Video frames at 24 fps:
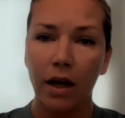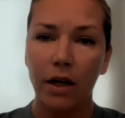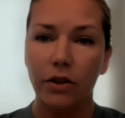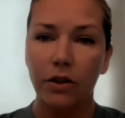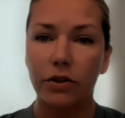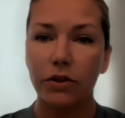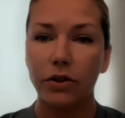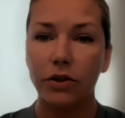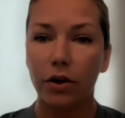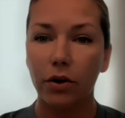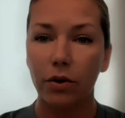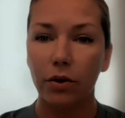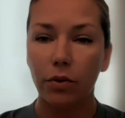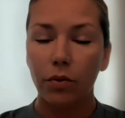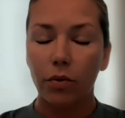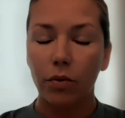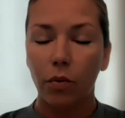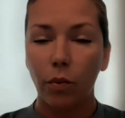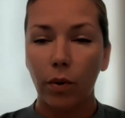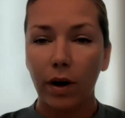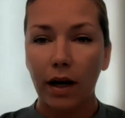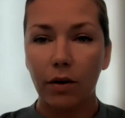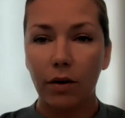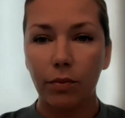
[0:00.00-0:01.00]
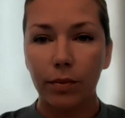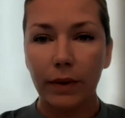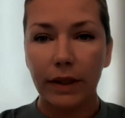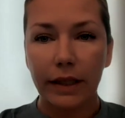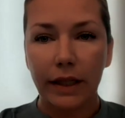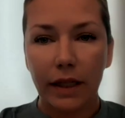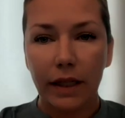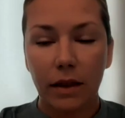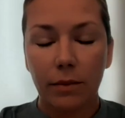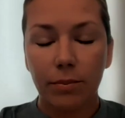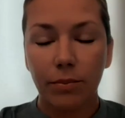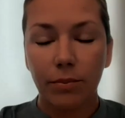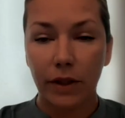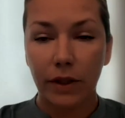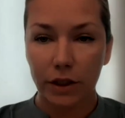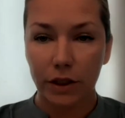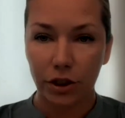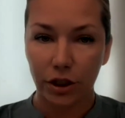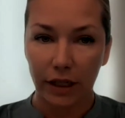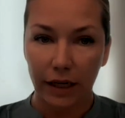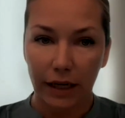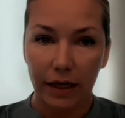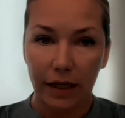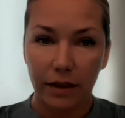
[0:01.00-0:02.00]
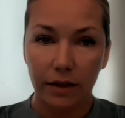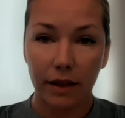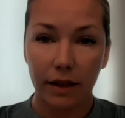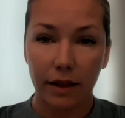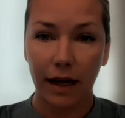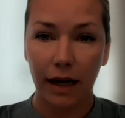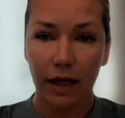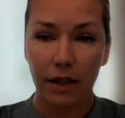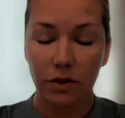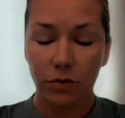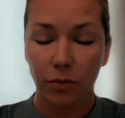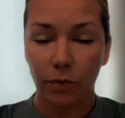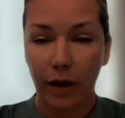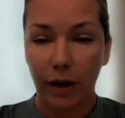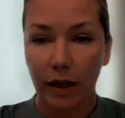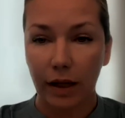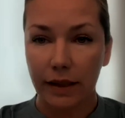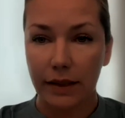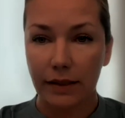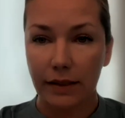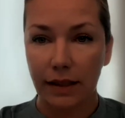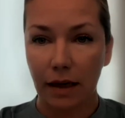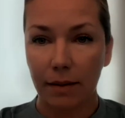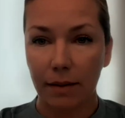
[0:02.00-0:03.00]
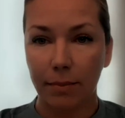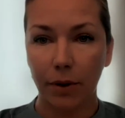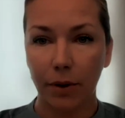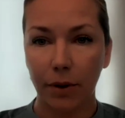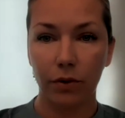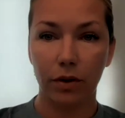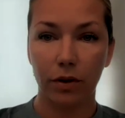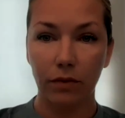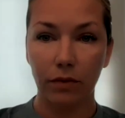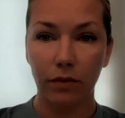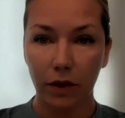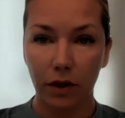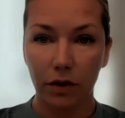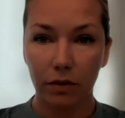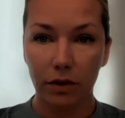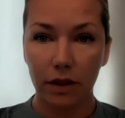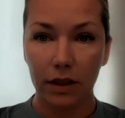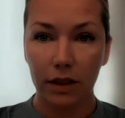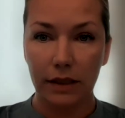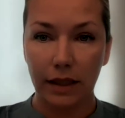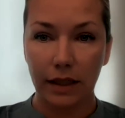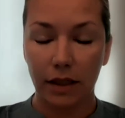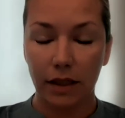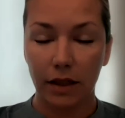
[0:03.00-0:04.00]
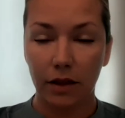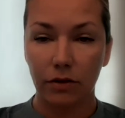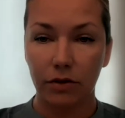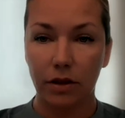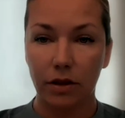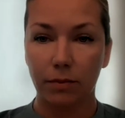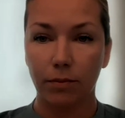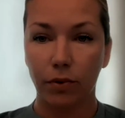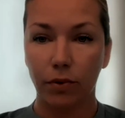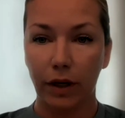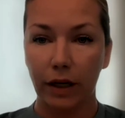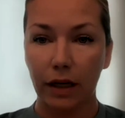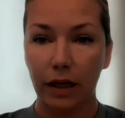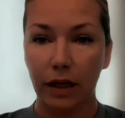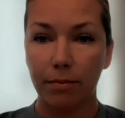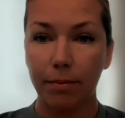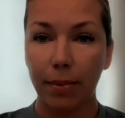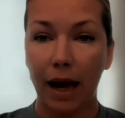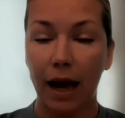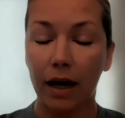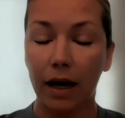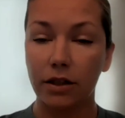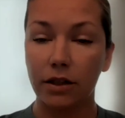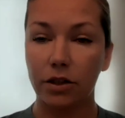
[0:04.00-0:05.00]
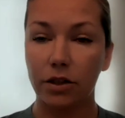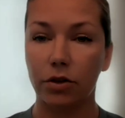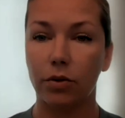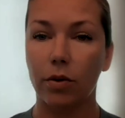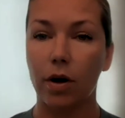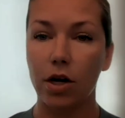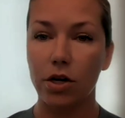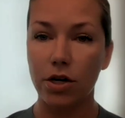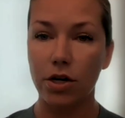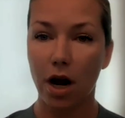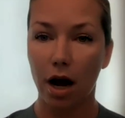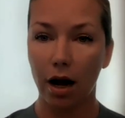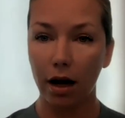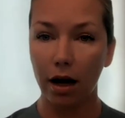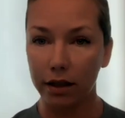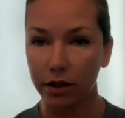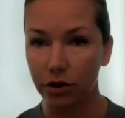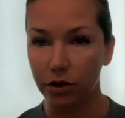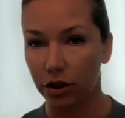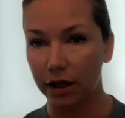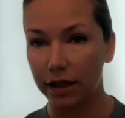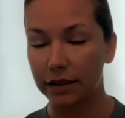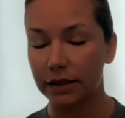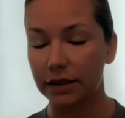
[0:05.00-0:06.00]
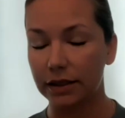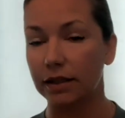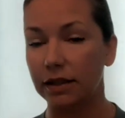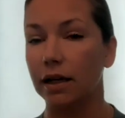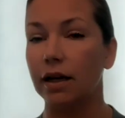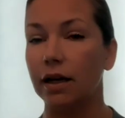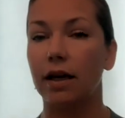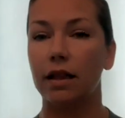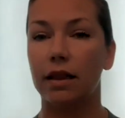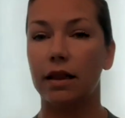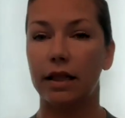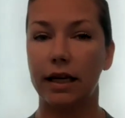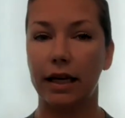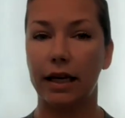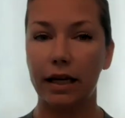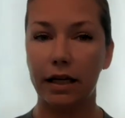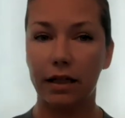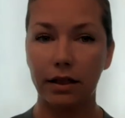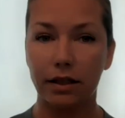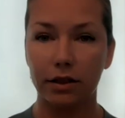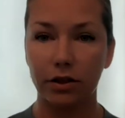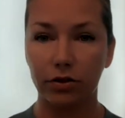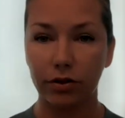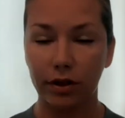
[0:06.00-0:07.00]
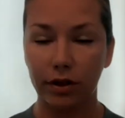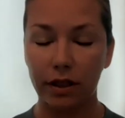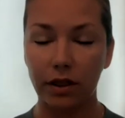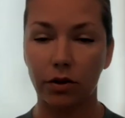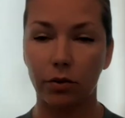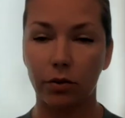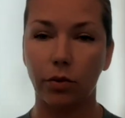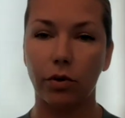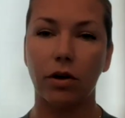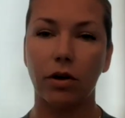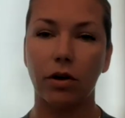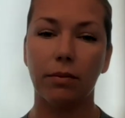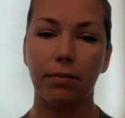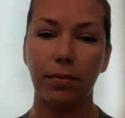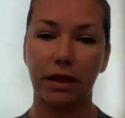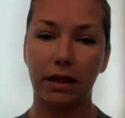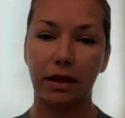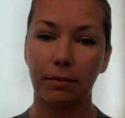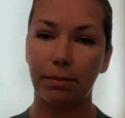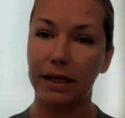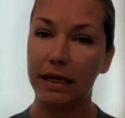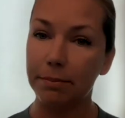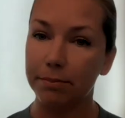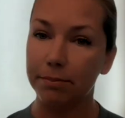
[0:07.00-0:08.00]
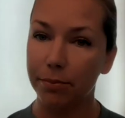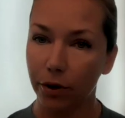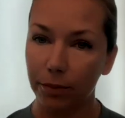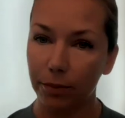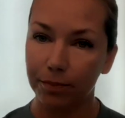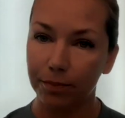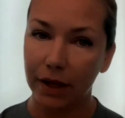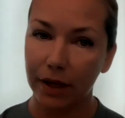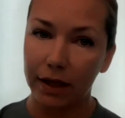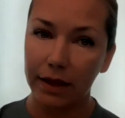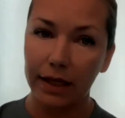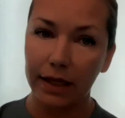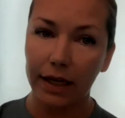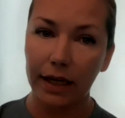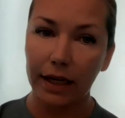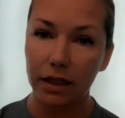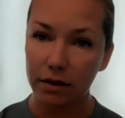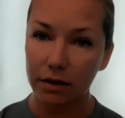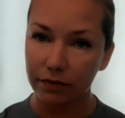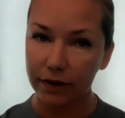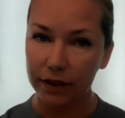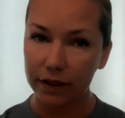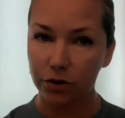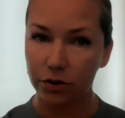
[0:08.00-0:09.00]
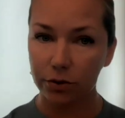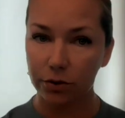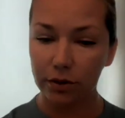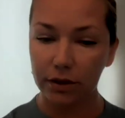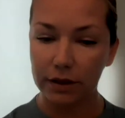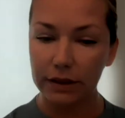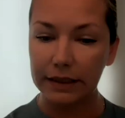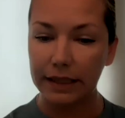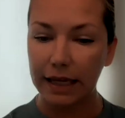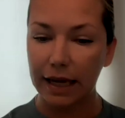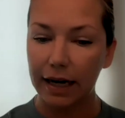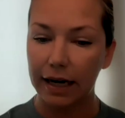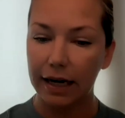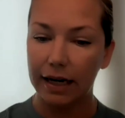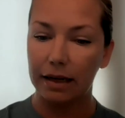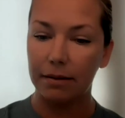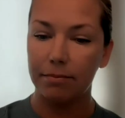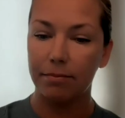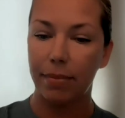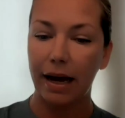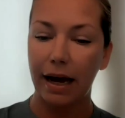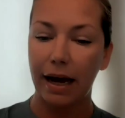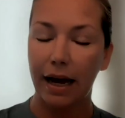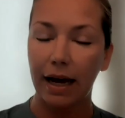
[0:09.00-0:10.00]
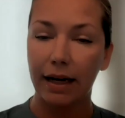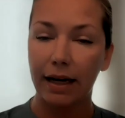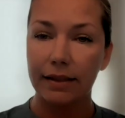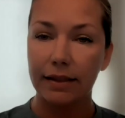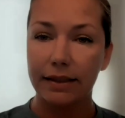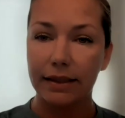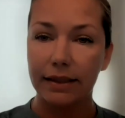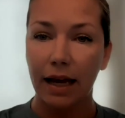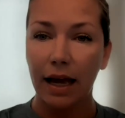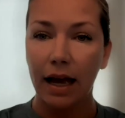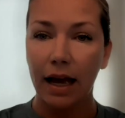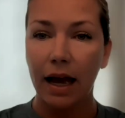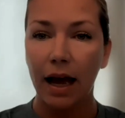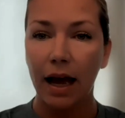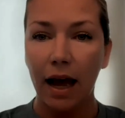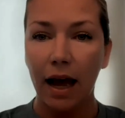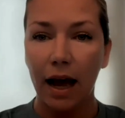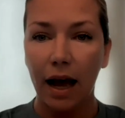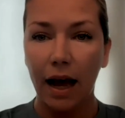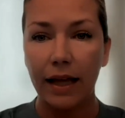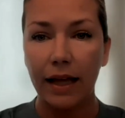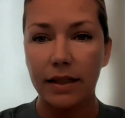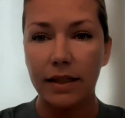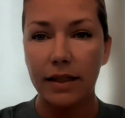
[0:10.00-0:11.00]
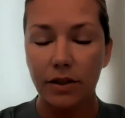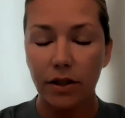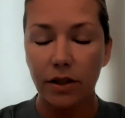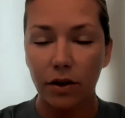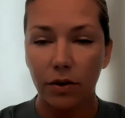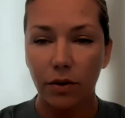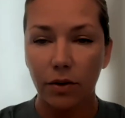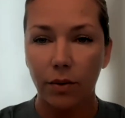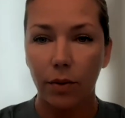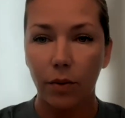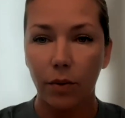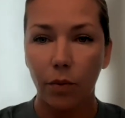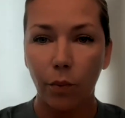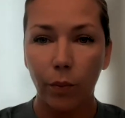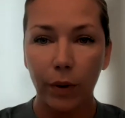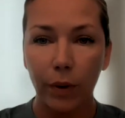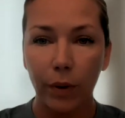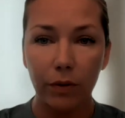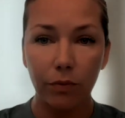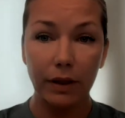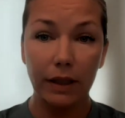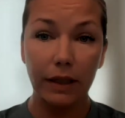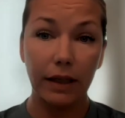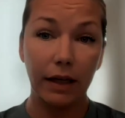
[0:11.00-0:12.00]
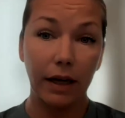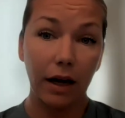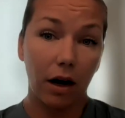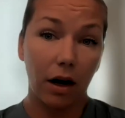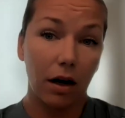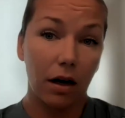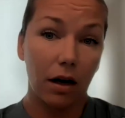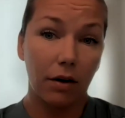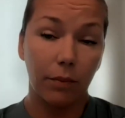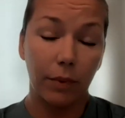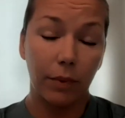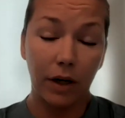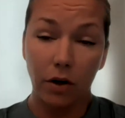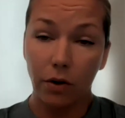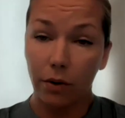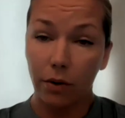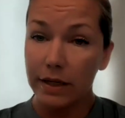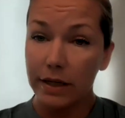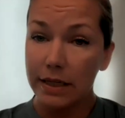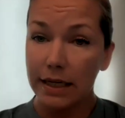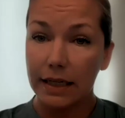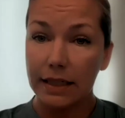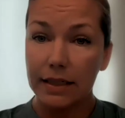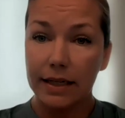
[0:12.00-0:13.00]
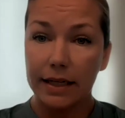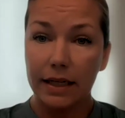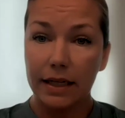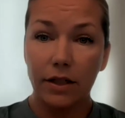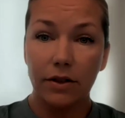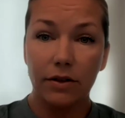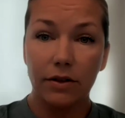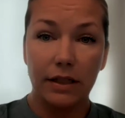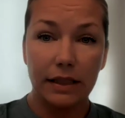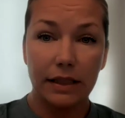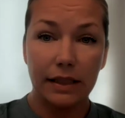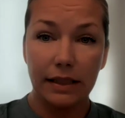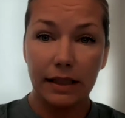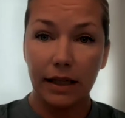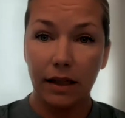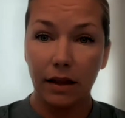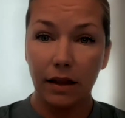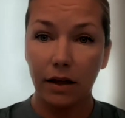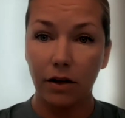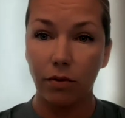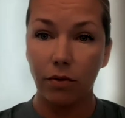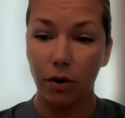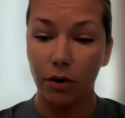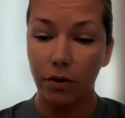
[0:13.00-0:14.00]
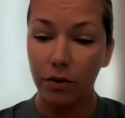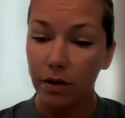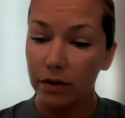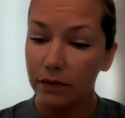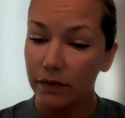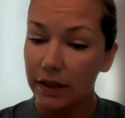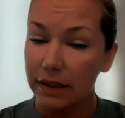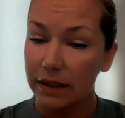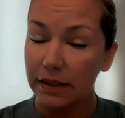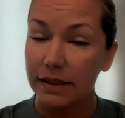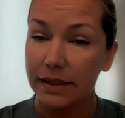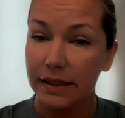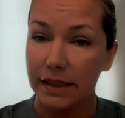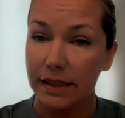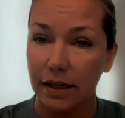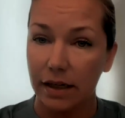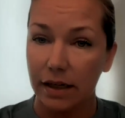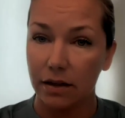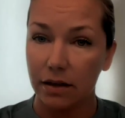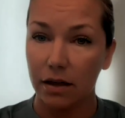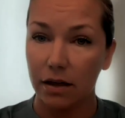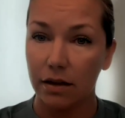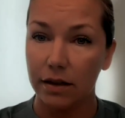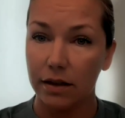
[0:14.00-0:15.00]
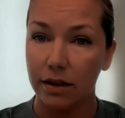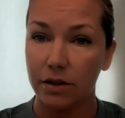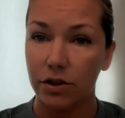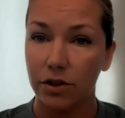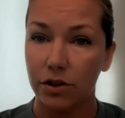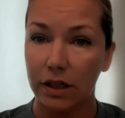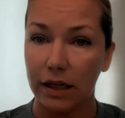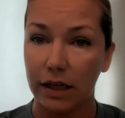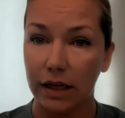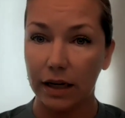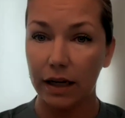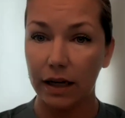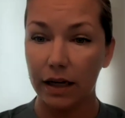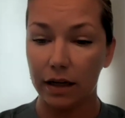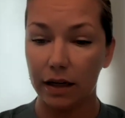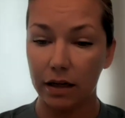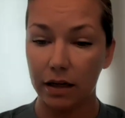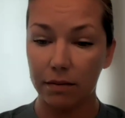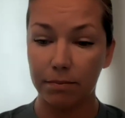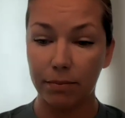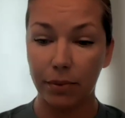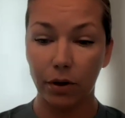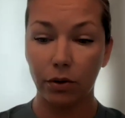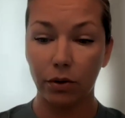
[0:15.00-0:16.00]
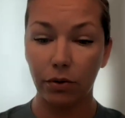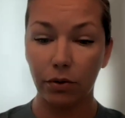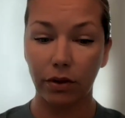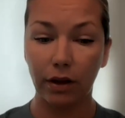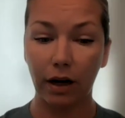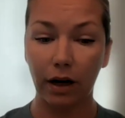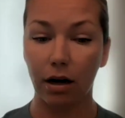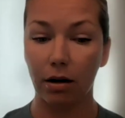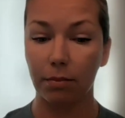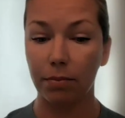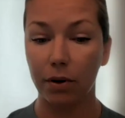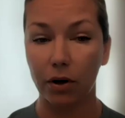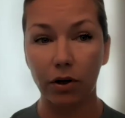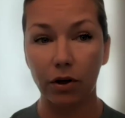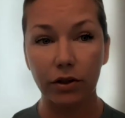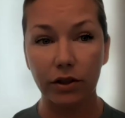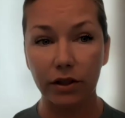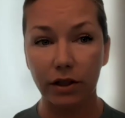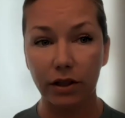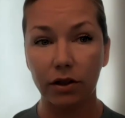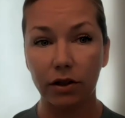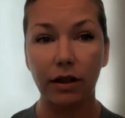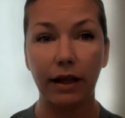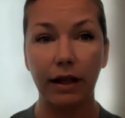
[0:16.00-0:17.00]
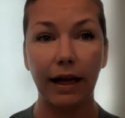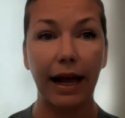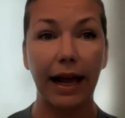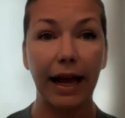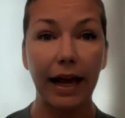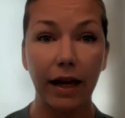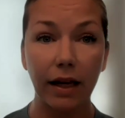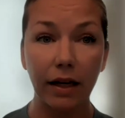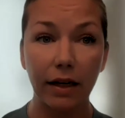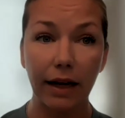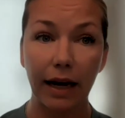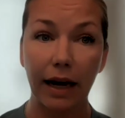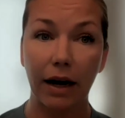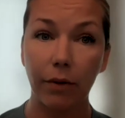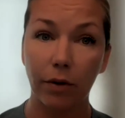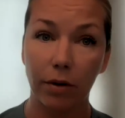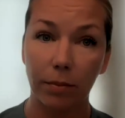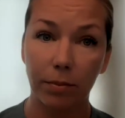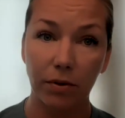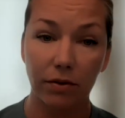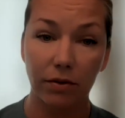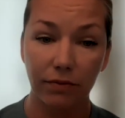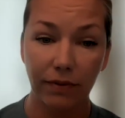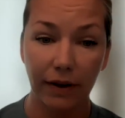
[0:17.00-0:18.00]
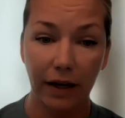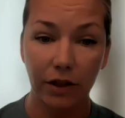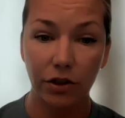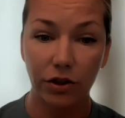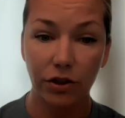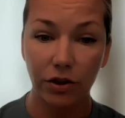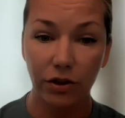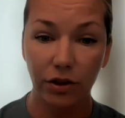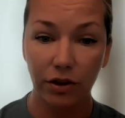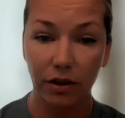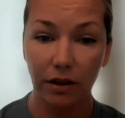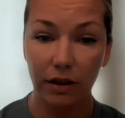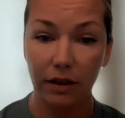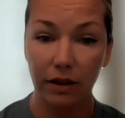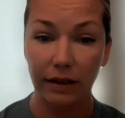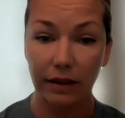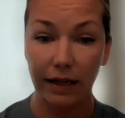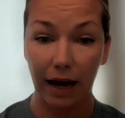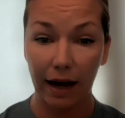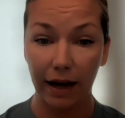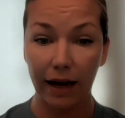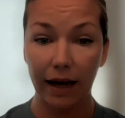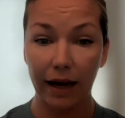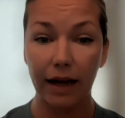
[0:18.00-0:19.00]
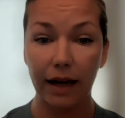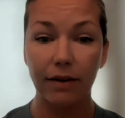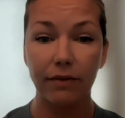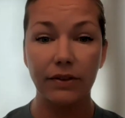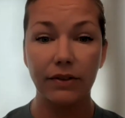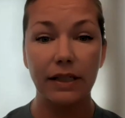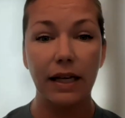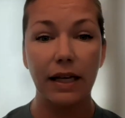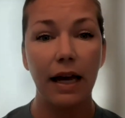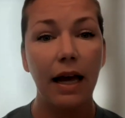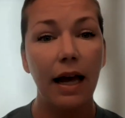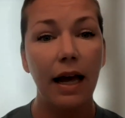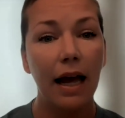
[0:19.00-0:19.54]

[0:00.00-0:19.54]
So what I really appreciate as well is that both of you continue to bring it back to not just the industry in the world, but the people and the individuals that it impacts. And so we're going to continue to see the growth of this technology in both our personal and our professional lives.